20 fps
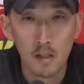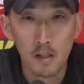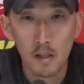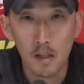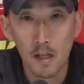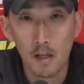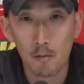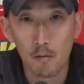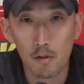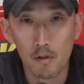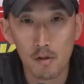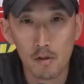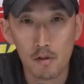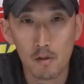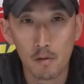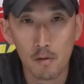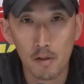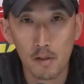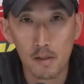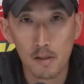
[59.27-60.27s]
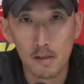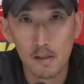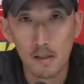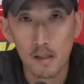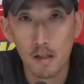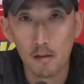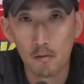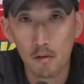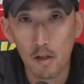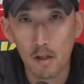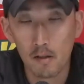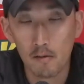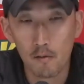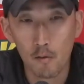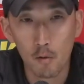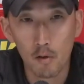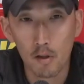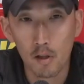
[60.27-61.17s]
hey, we're just doing this to get ready for